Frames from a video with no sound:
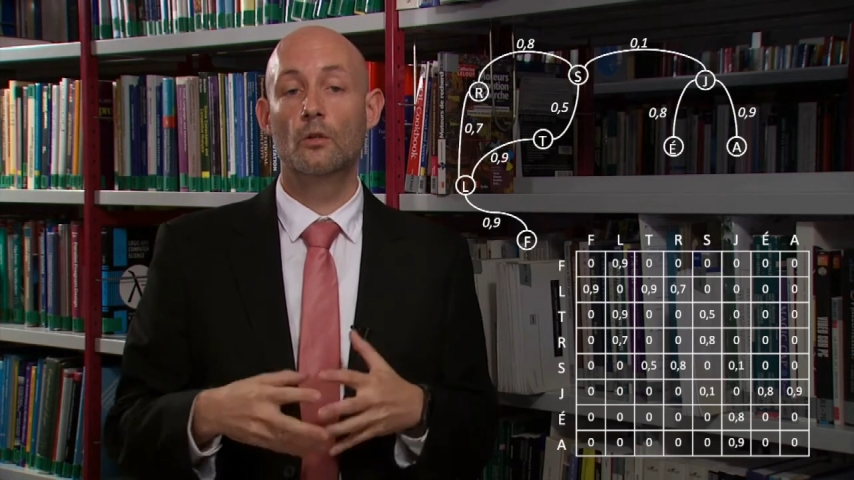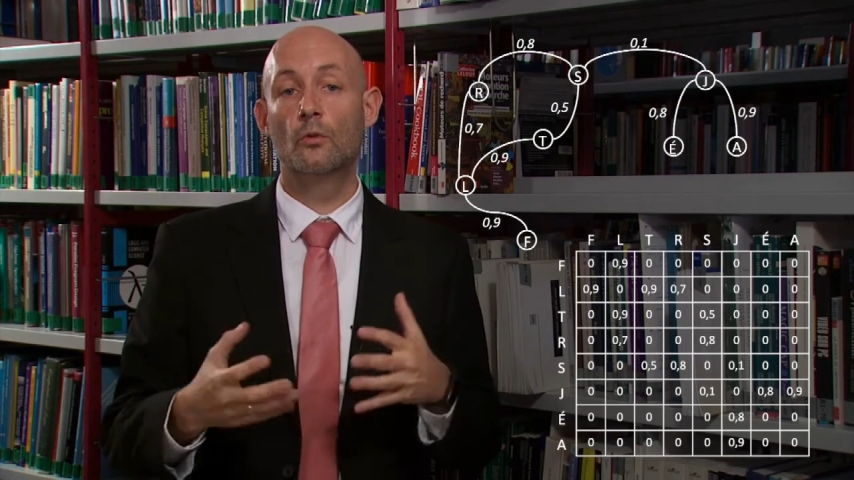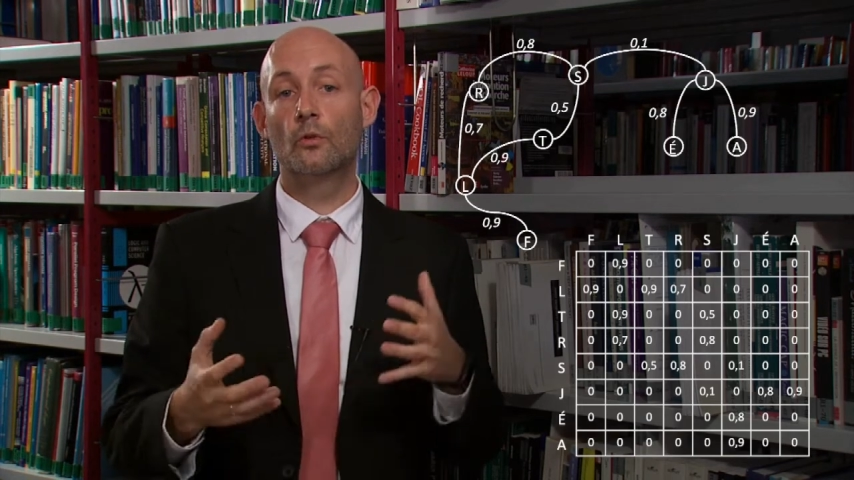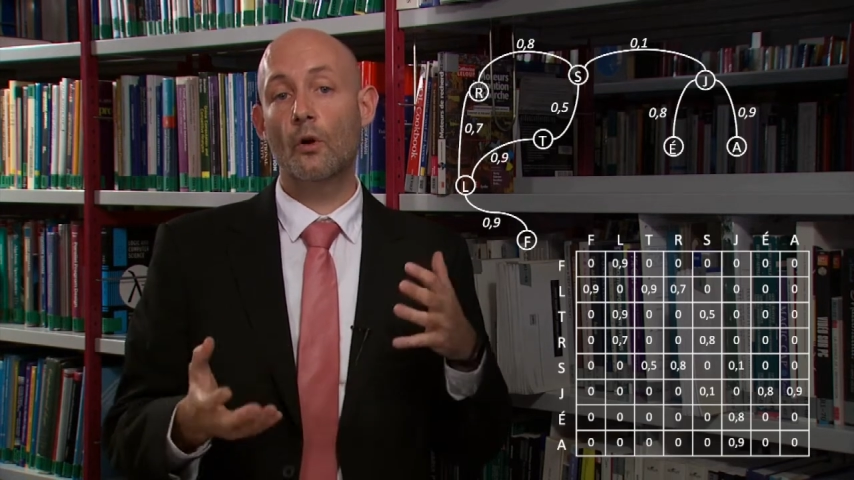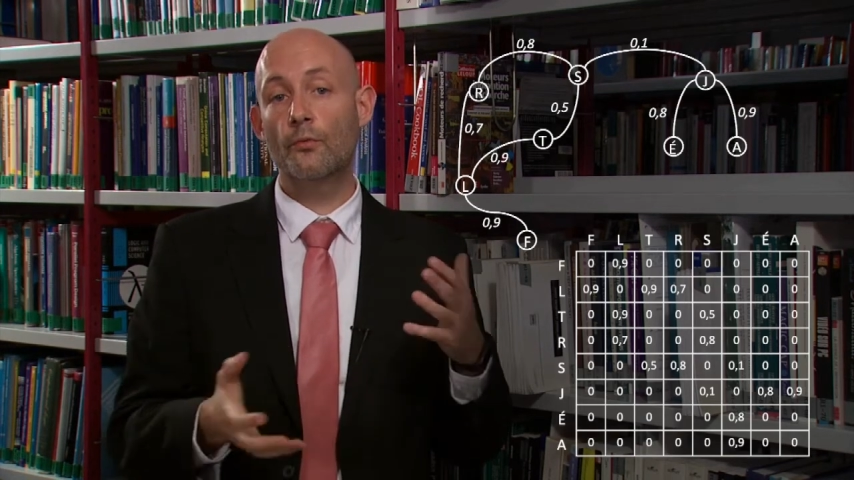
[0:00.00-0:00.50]

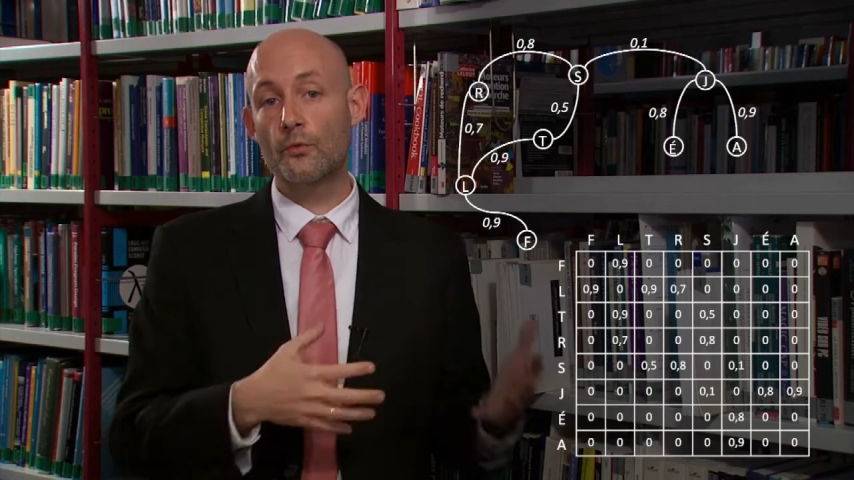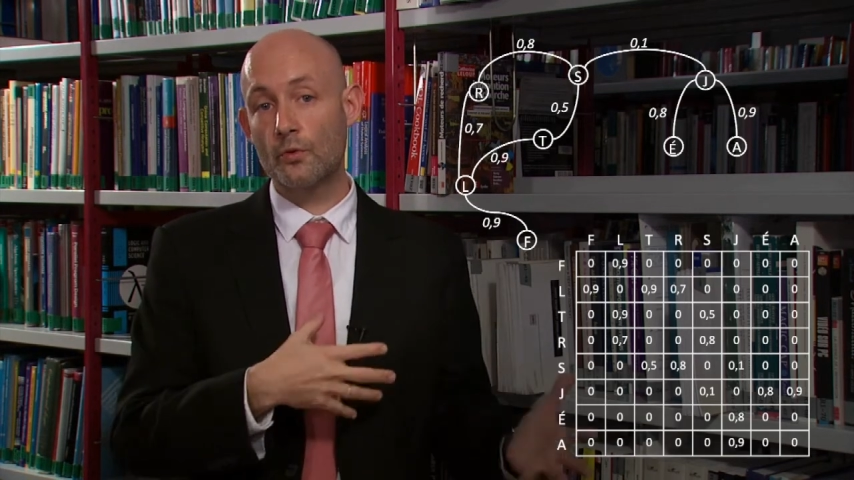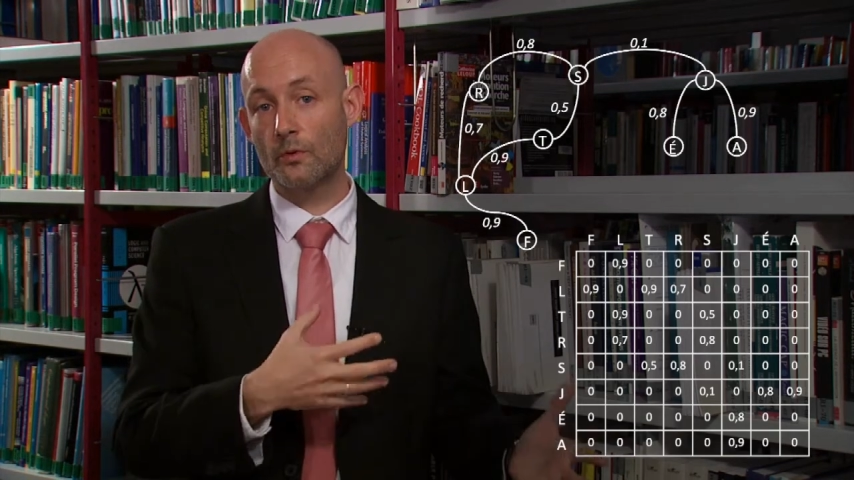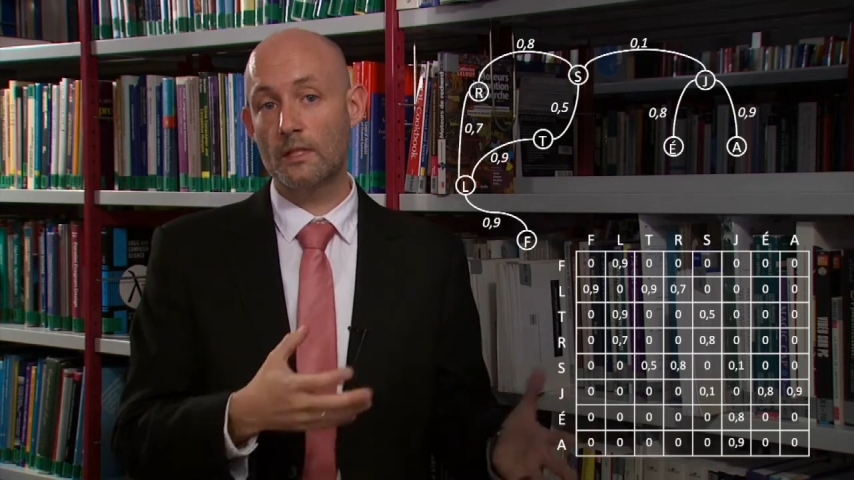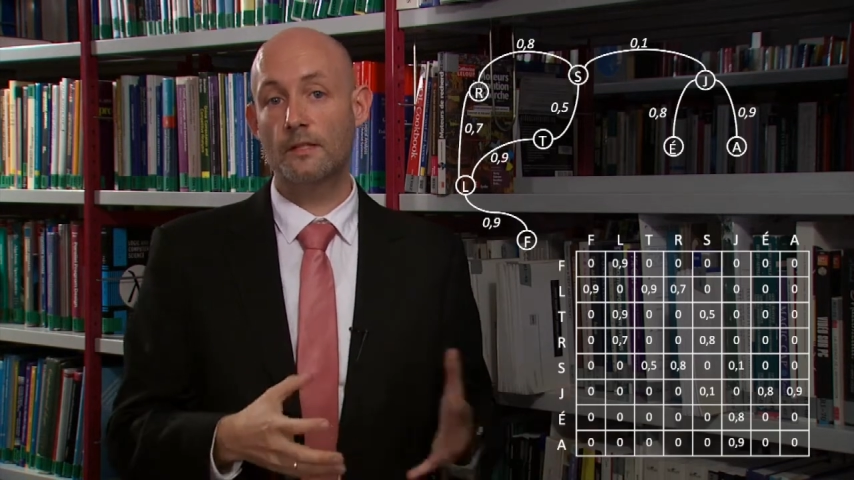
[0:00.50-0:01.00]
According to
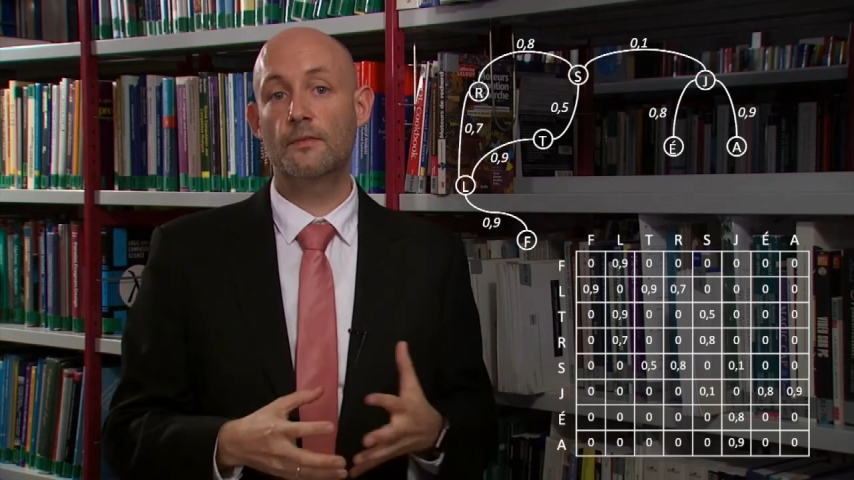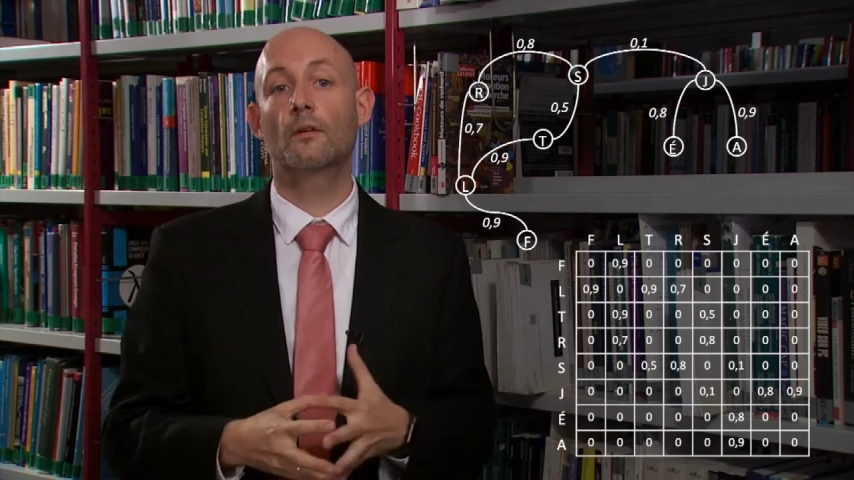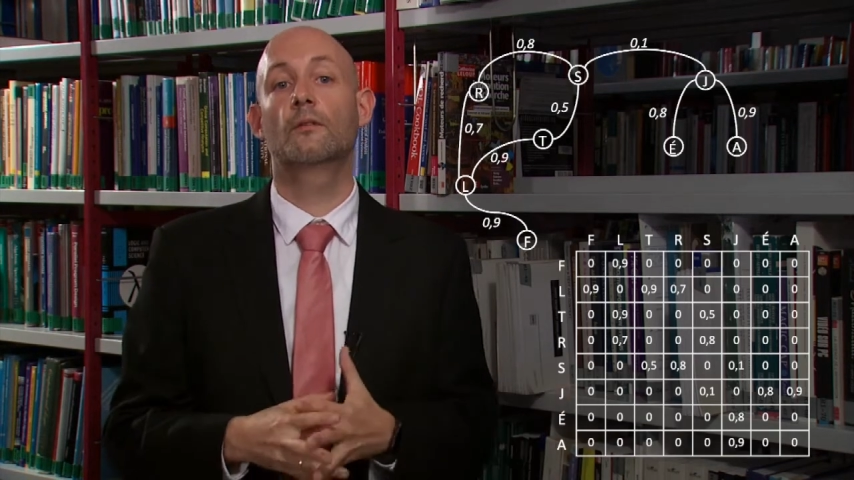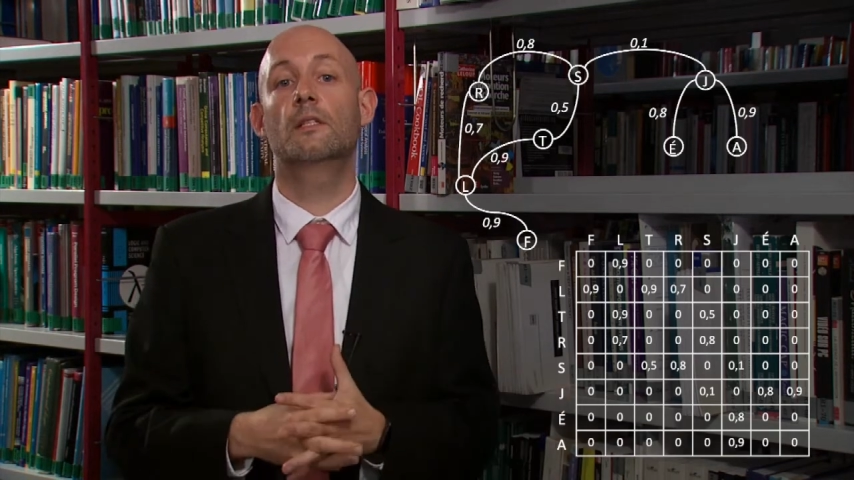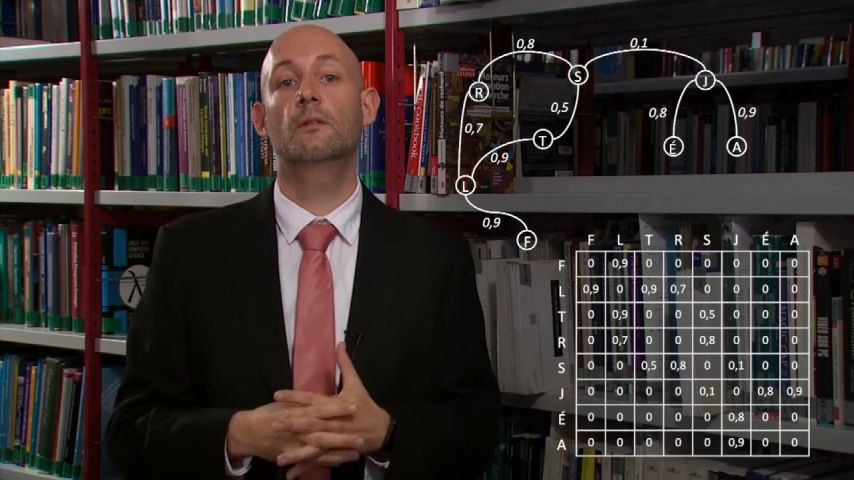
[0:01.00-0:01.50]
the different
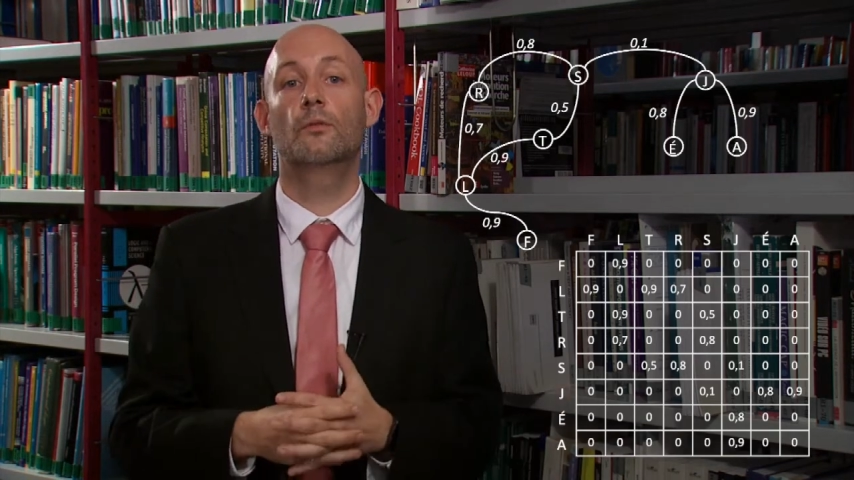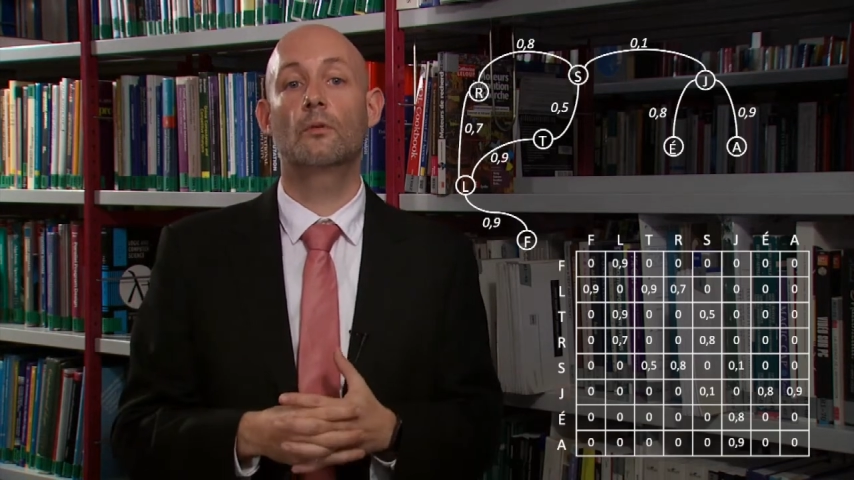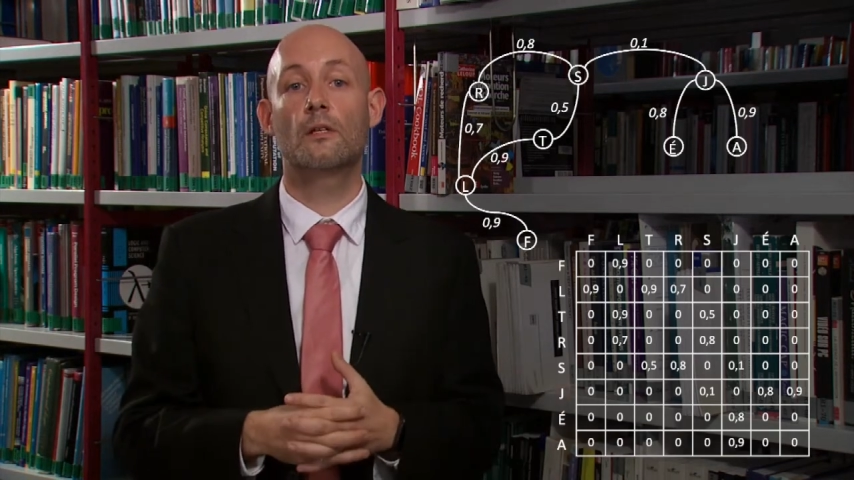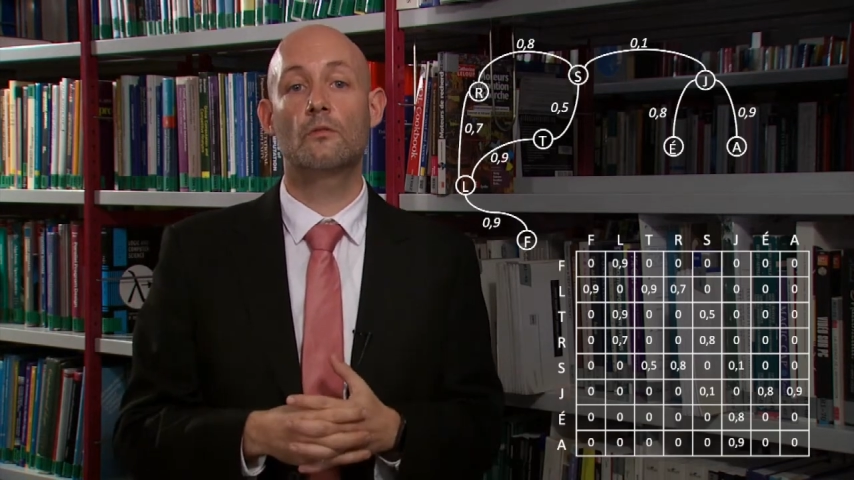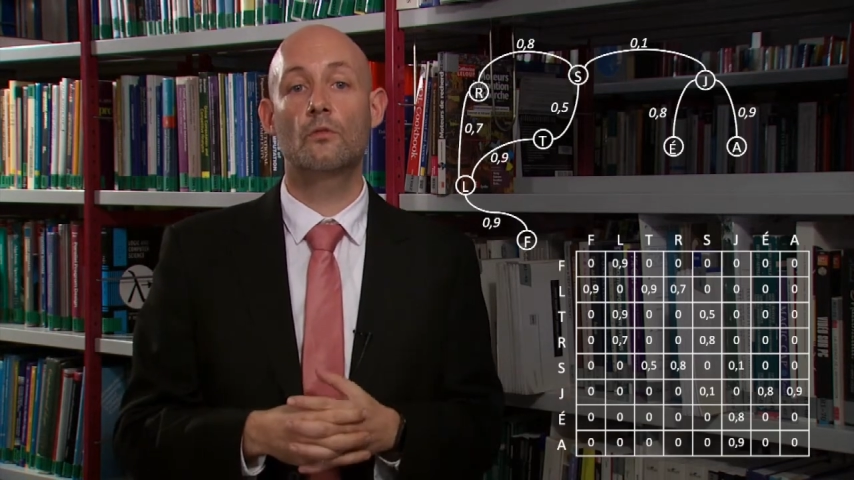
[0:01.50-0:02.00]
types of
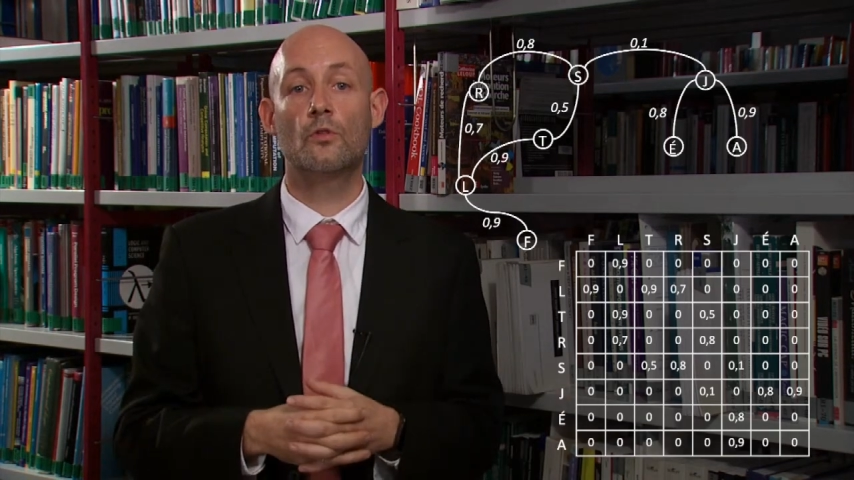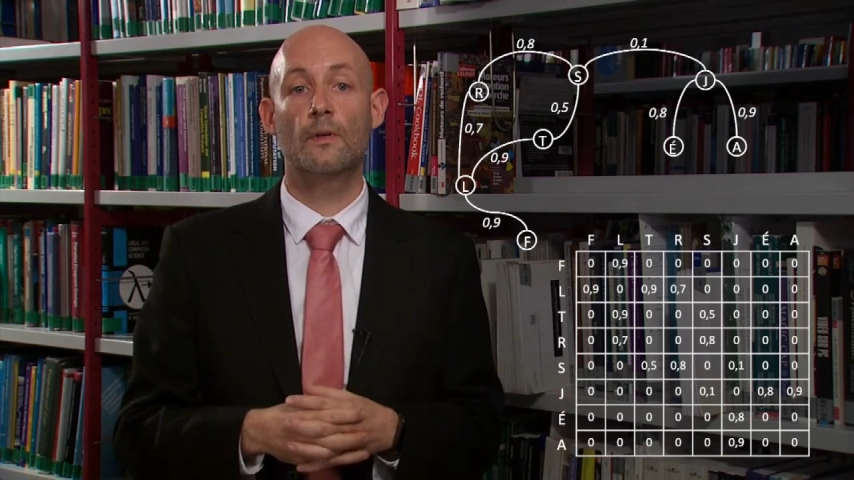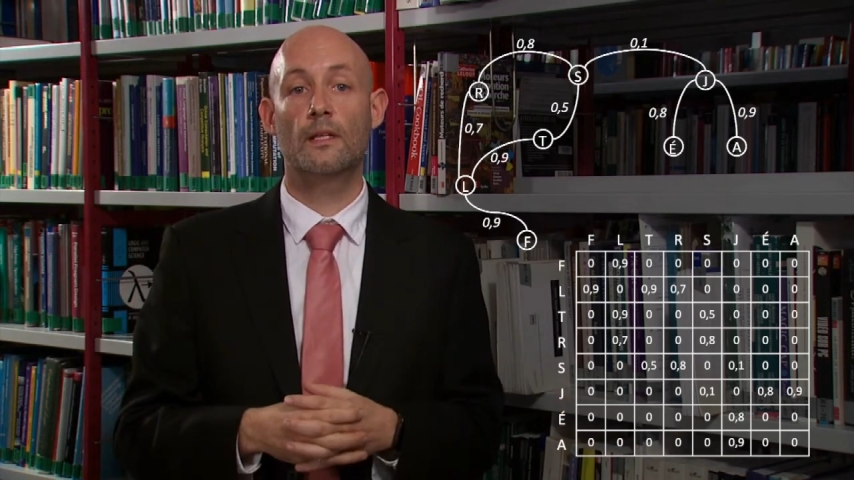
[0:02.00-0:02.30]
networks,